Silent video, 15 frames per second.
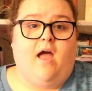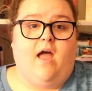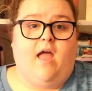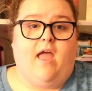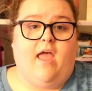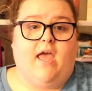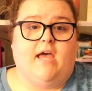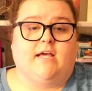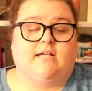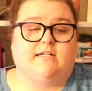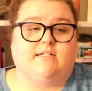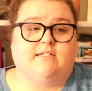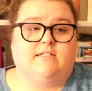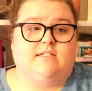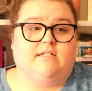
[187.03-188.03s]

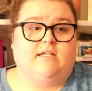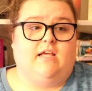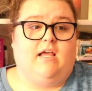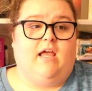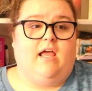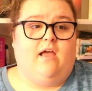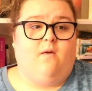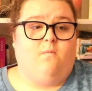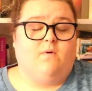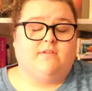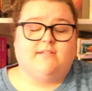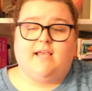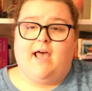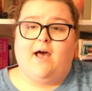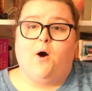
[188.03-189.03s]
And what's
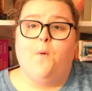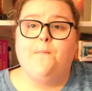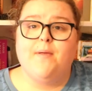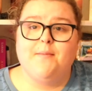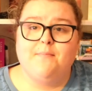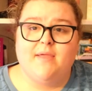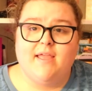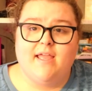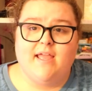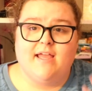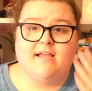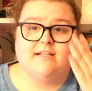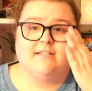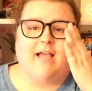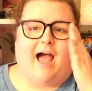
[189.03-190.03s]
helping me
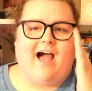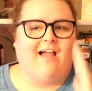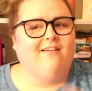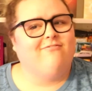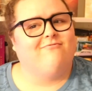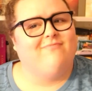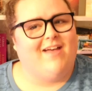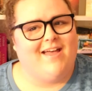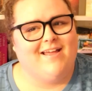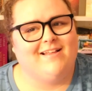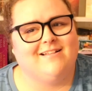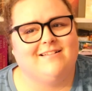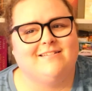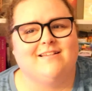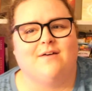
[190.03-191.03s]
is I've
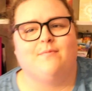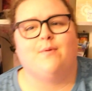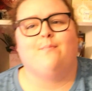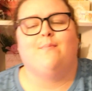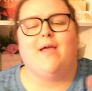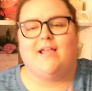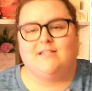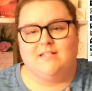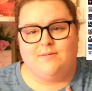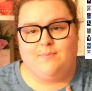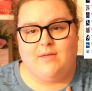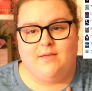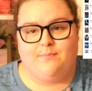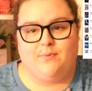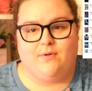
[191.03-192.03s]
met some amazing
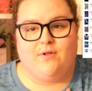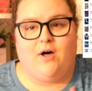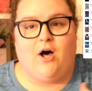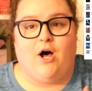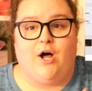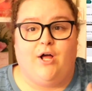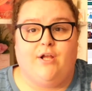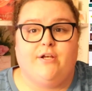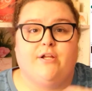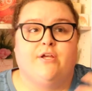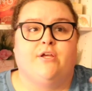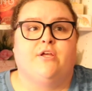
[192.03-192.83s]
people on